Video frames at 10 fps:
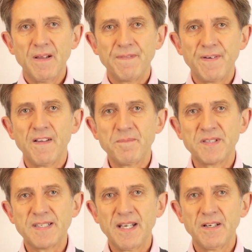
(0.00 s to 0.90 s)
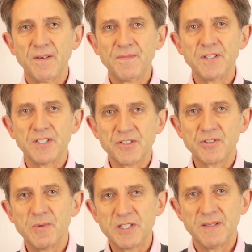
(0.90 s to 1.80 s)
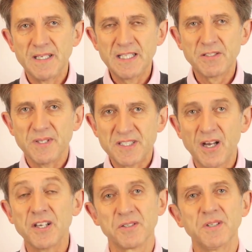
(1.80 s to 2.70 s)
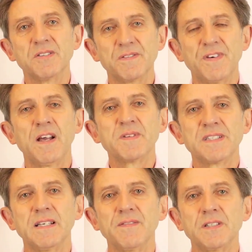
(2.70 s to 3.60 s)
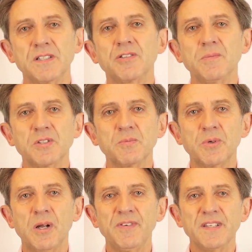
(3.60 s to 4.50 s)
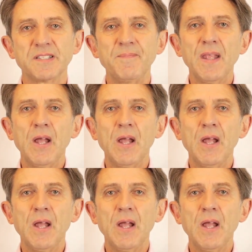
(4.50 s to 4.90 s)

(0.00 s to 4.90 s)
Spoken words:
5% of the need to entitle you to 5% of the distributable profits